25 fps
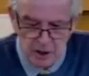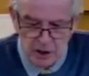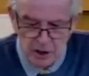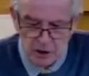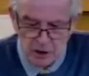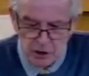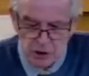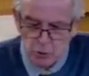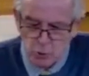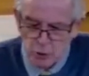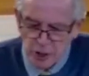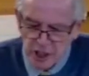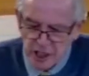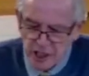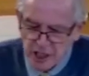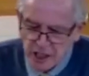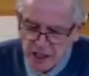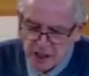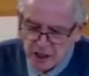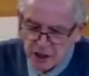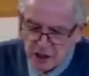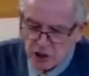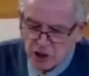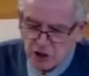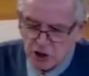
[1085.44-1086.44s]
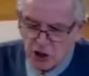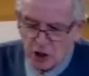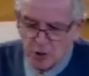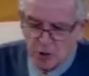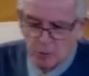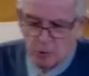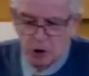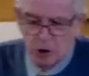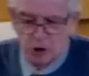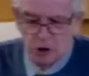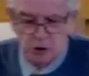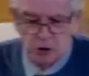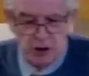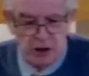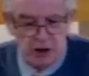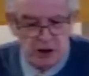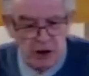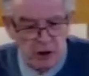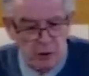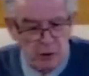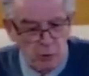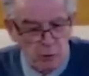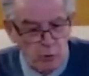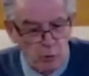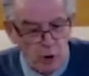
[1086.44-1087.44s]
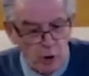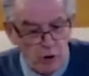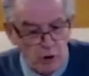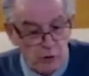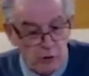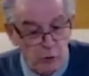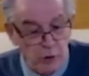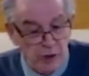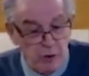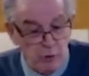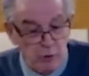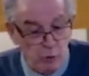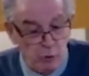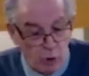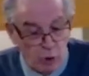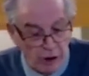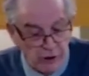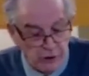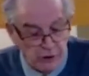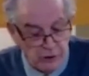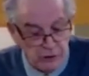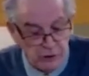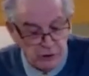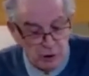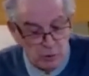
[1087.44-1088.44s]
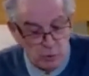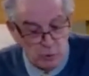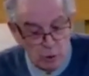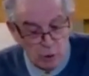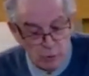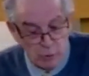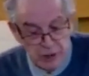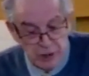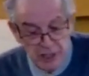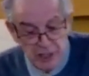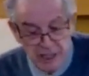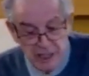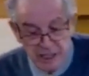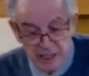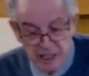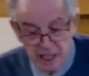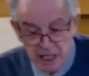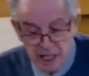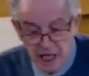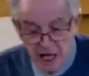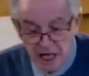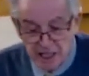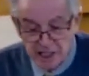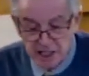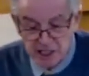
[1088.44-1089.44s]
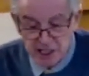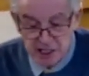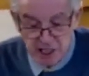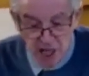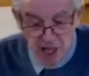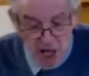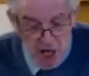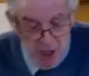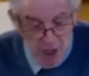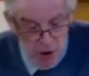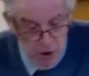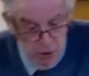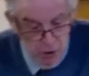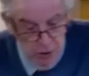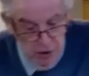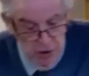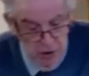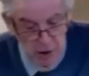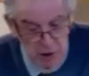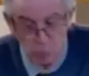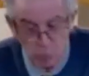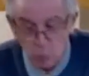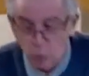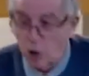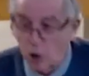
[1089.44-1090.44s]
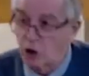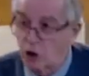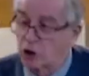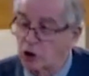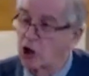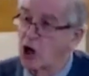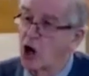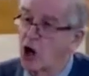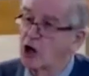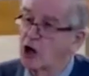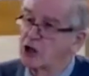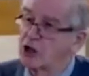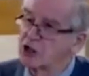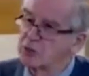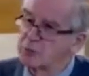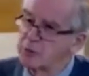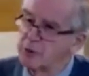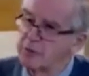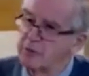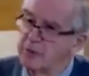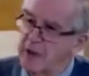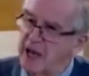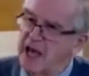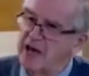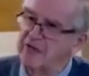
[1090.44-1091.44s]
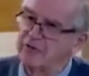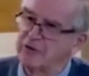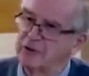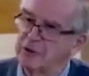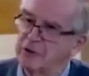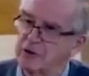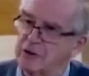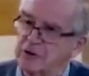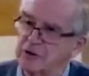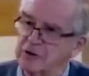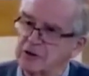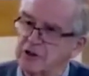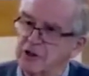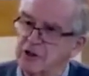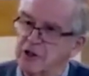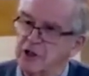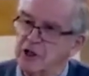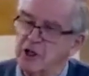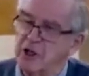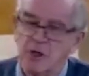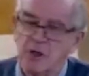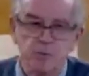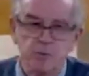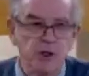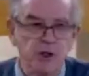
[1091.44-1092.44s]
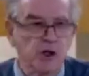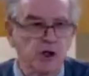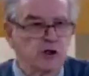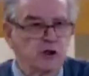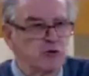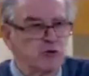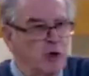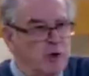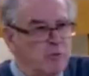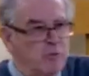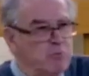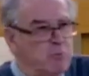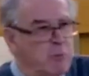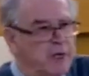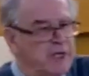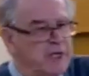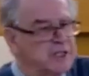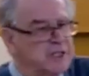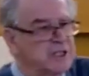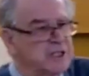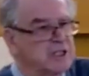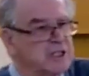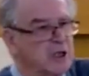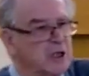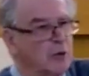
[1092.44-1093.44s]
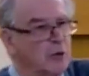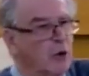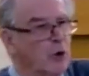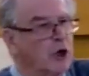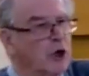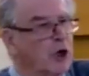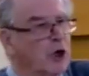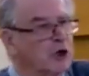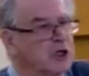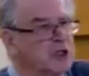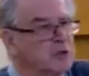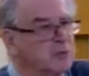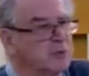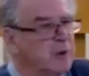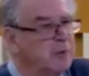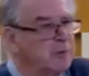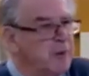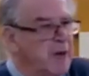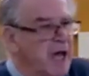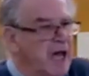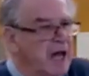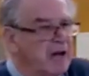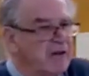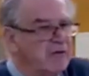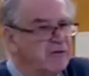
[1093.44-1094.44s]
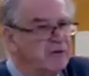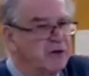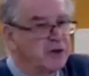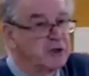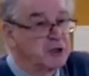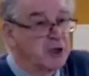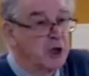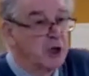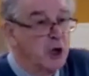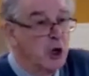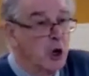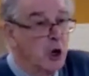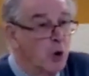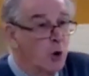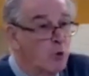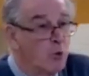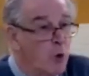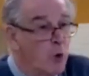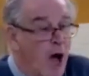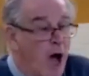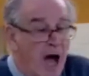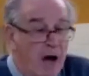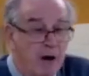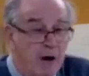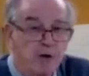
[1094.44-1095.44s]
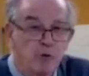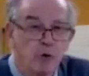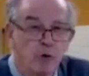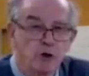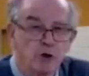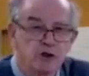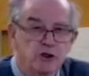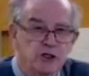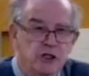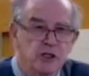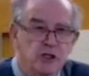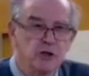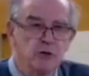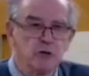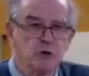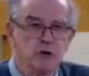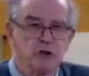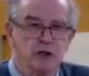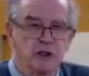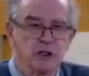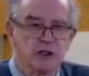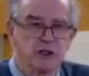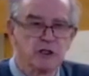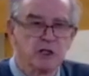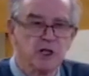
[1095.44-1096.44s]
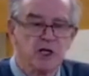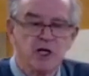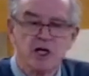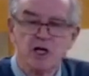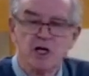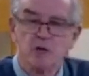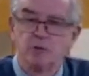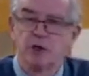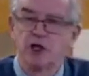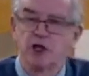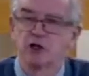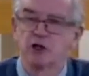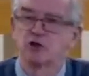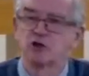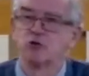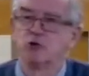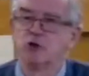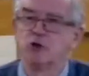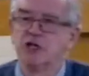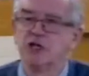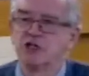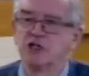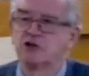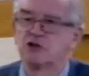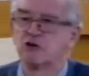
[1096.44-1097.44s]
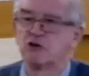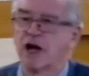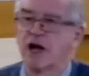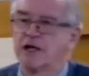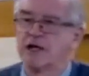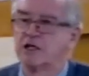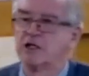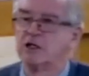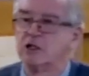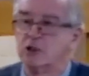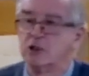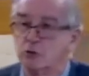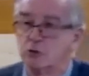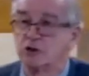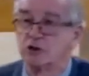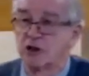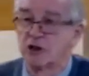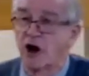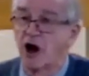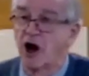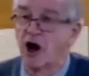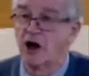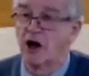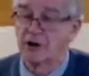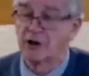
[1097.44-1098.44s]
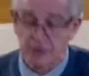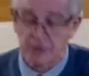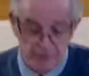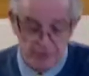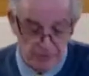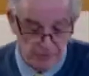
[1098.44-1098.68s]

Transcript: Do we need to stop looking at what we want or what we need and start looking at what God has prepared for us? Because we miss what God is preparing for us and how He wants to use us because we are trying to use God.